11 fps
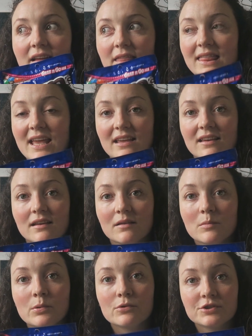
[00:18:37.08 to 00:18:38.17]
I
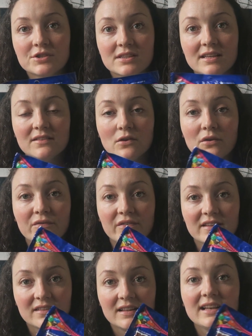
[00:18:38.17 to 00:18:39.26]
think, portion these off
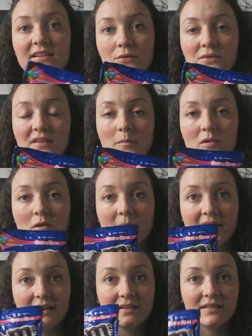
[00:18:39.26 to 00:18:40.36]
into little Ziploc
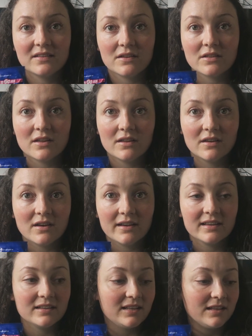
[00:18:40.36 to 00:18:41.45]
bags so that I
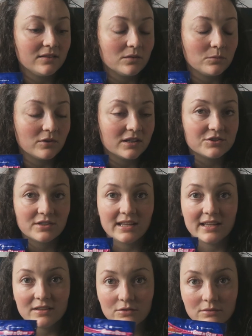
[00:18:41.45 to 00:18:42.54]
can eat them
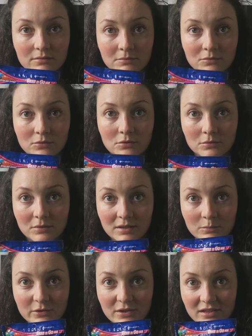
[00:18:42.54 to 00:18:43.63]
gradually and not all
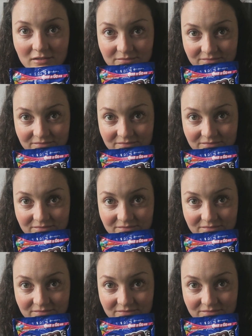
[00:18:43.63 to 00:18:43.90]
in one go.